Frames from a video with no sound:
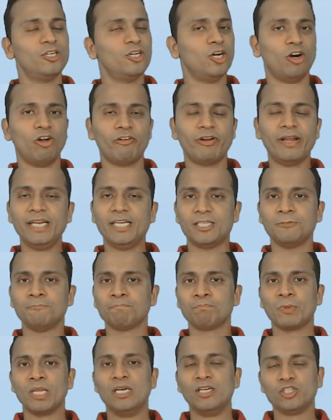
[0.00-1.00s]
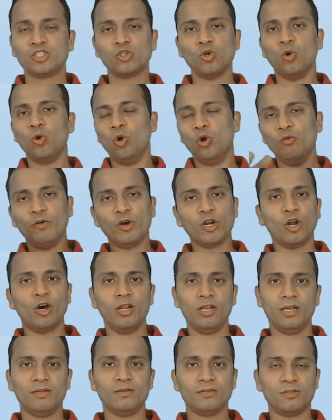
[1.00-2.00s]
All right. So
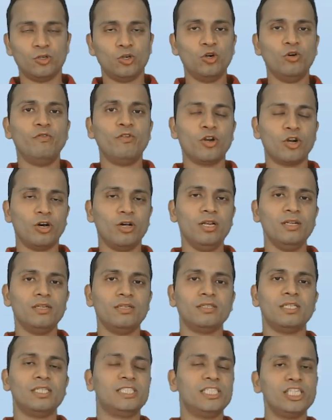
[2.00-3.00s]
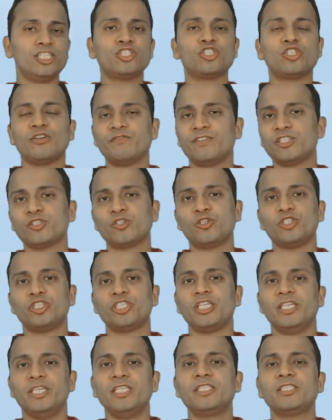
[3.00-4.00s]
overall, the gist of this
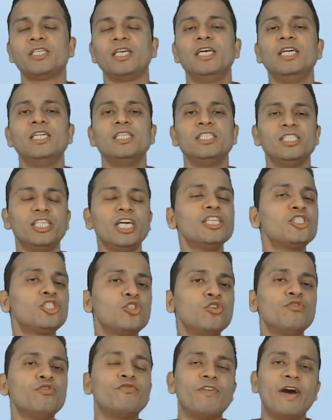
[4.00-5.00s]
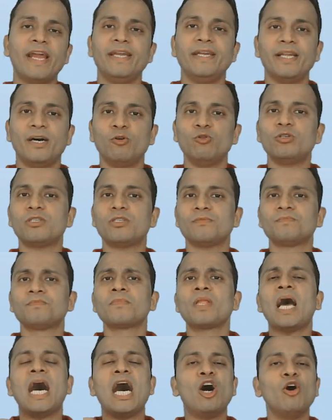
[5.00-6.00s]
question is just to find out
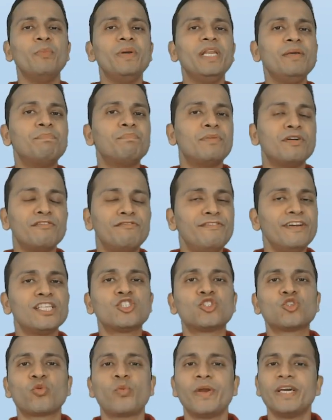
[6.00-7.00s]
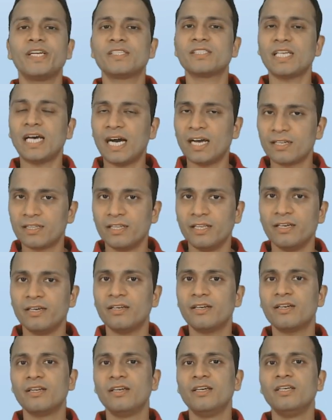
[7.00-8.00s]
how many perfect squares are
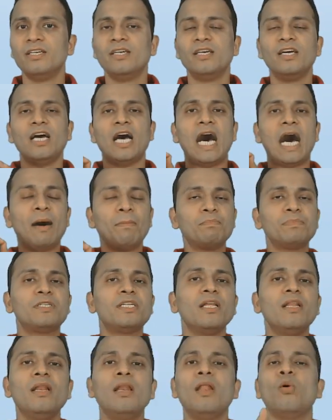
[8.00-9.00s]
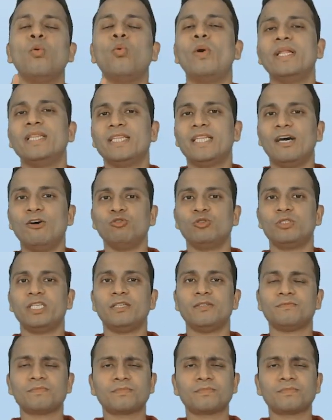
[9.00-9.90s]
there up till 1000.